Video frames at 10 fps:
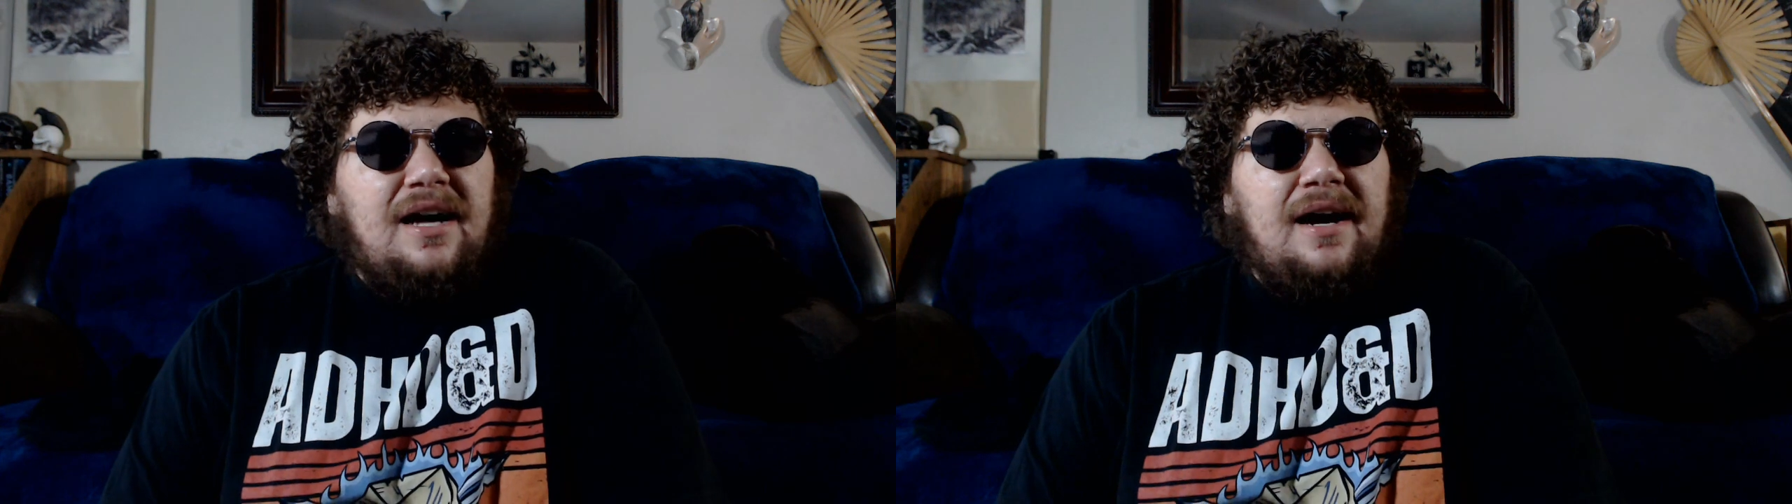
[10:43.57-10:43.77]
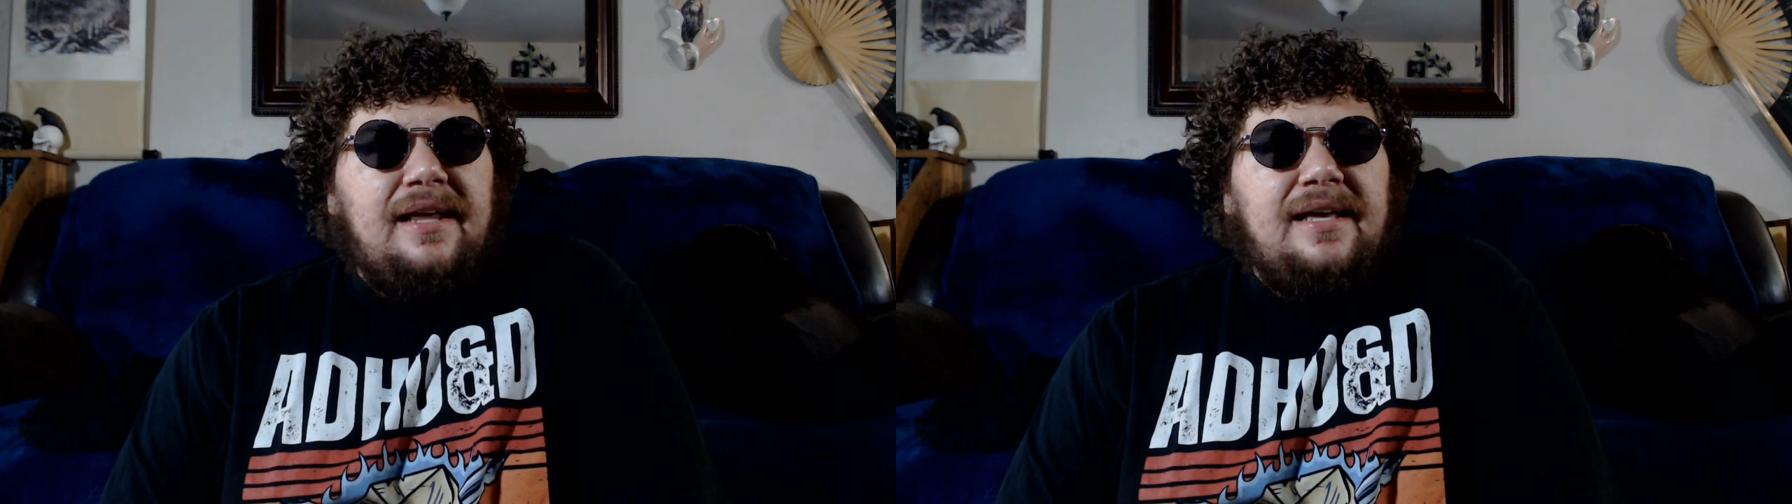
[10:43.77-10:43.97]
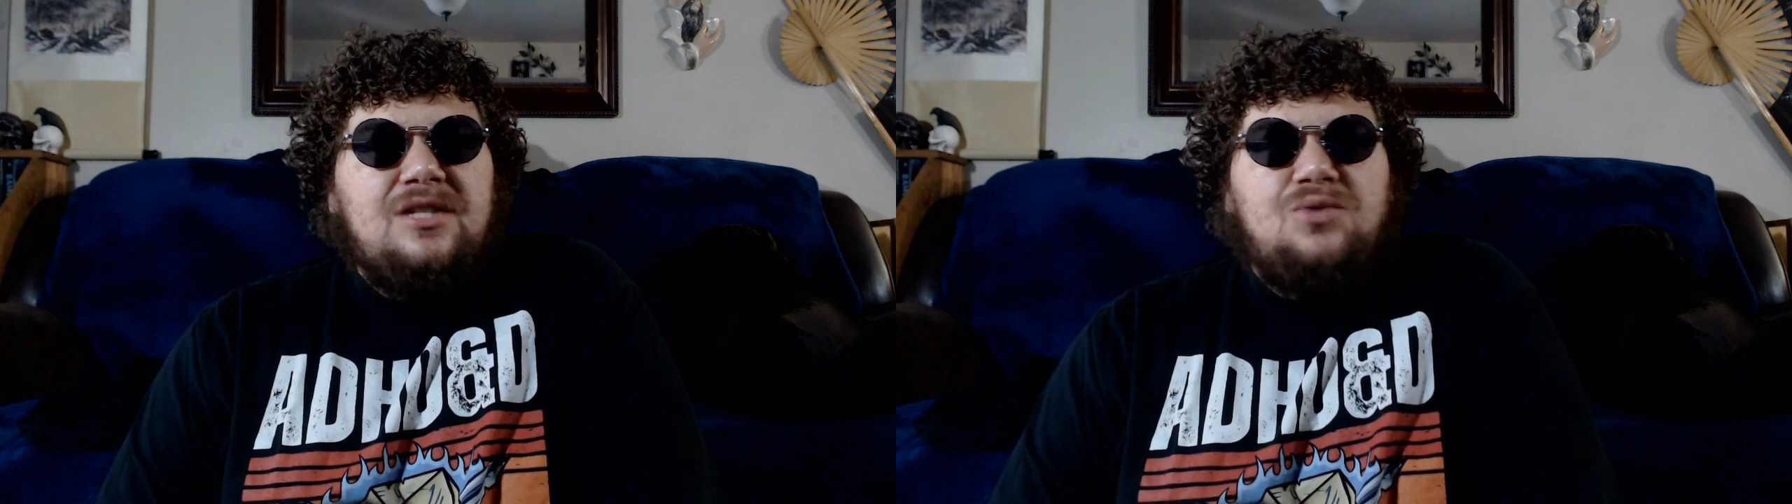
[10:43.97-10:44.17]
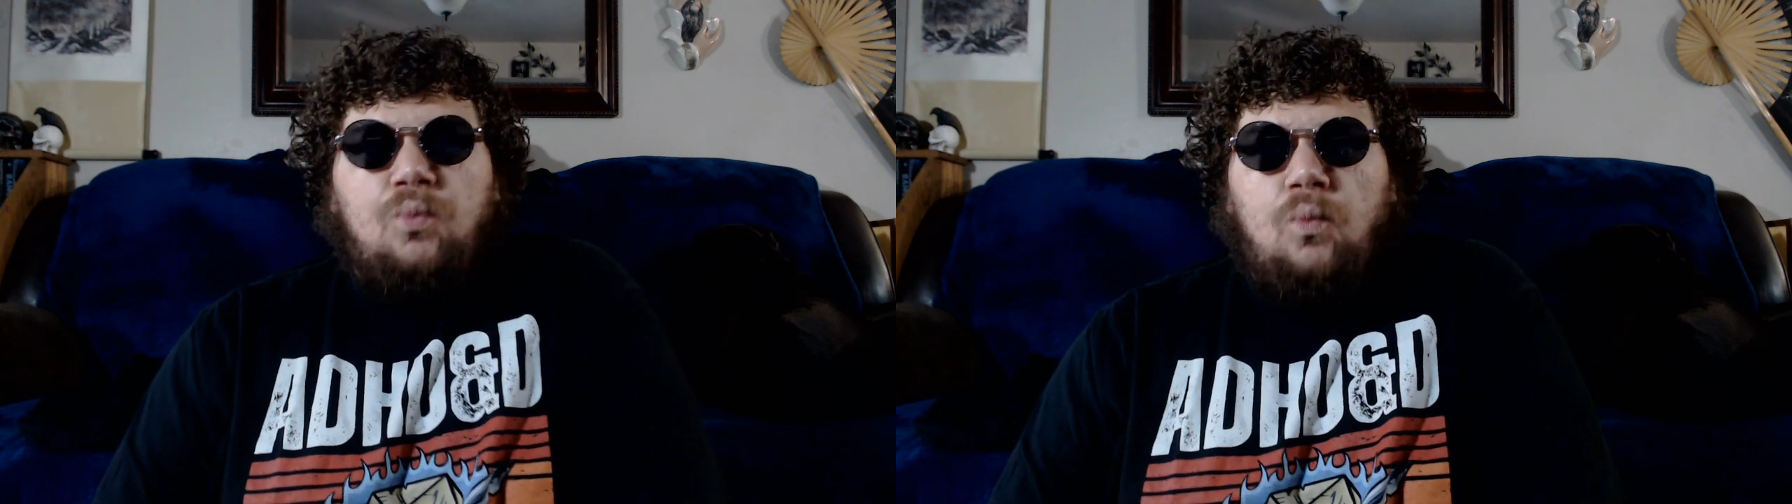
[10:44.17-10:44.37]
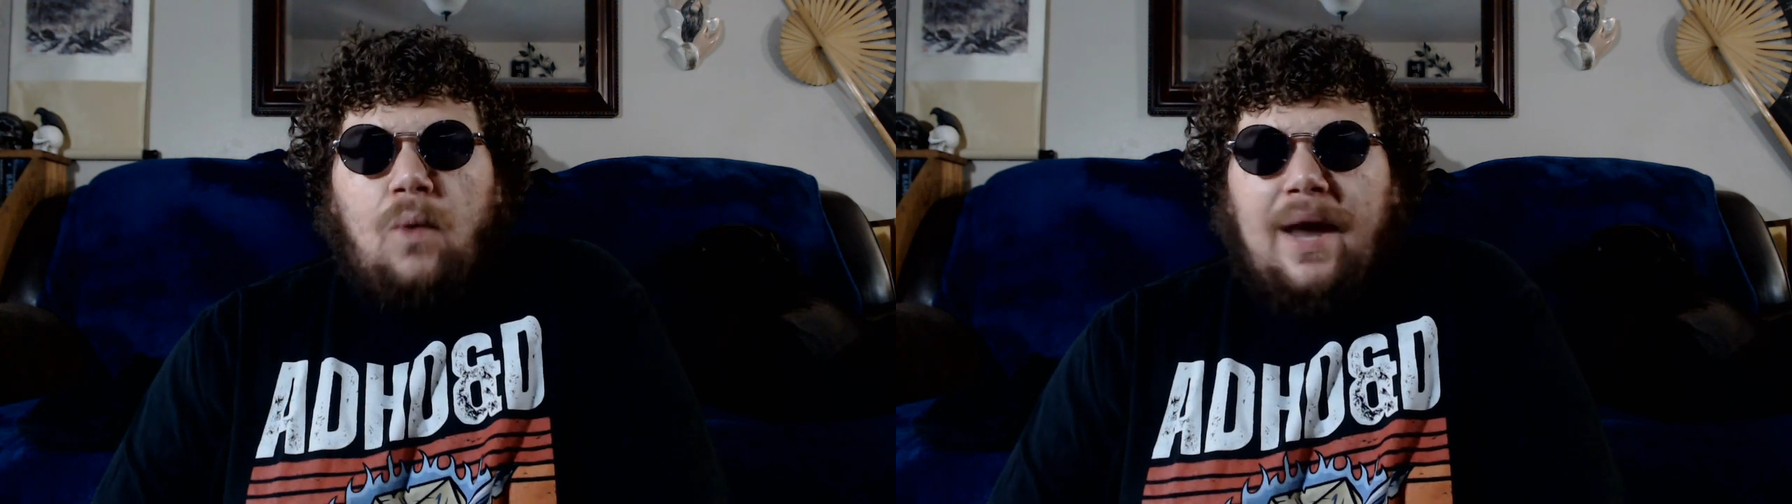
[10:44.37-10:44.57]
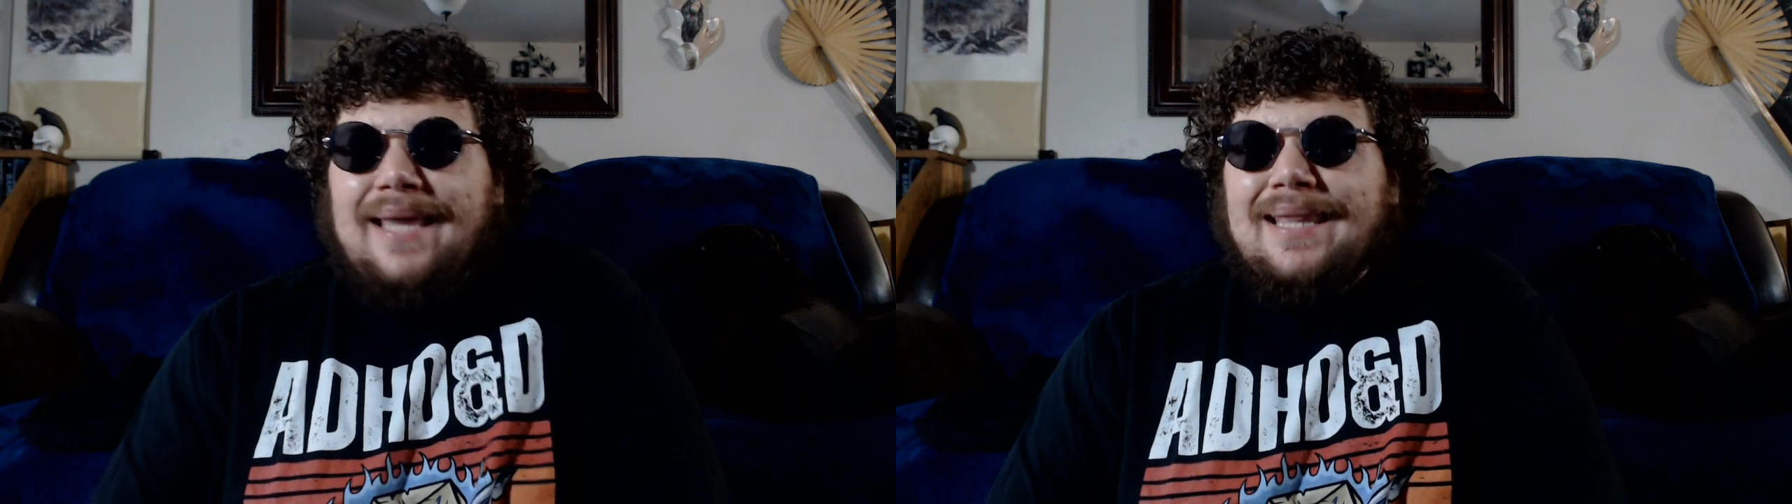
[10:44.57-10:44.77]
audience way